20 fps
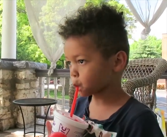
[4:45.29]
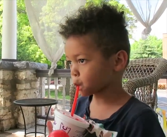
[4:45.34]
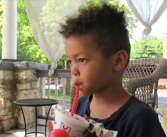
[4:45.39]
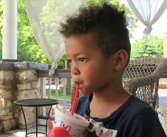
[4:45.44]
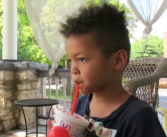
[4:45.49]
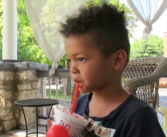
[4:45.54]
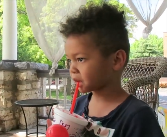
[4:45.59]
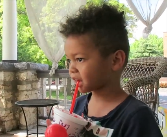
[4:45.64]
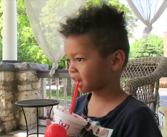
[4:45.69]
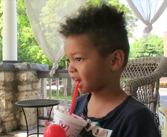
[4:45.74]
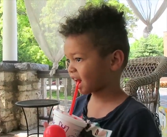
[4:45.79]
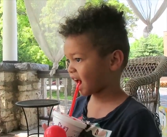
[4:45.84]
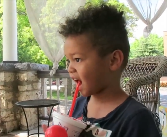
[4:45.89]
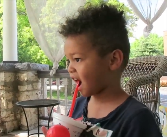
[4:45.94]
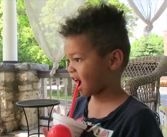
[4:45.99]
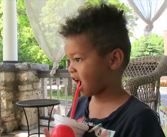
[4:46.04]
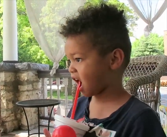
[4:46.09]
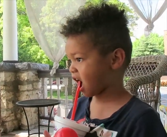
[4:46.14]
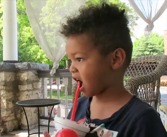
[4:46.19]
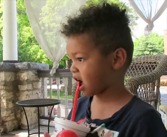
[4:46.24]

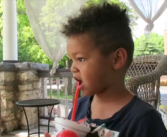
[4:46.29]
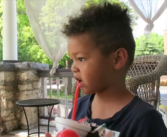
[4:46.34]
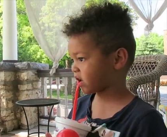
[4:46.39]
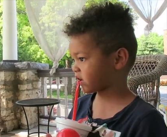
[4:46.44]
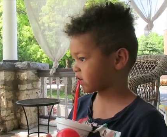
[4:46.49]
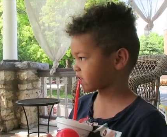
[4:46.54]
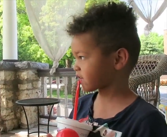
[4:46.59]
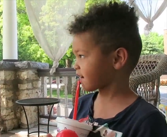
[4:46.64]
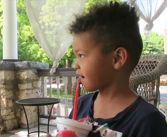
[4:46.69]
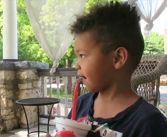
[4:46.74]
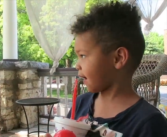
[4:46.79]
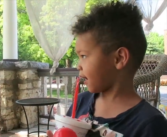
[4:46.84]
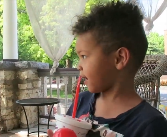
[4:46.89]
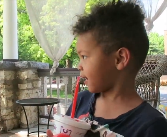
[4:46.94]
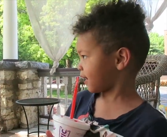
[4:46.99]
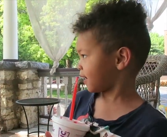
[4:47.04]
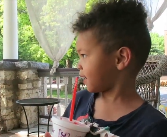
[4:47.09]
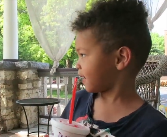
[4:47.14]
No one is speaking in this clip.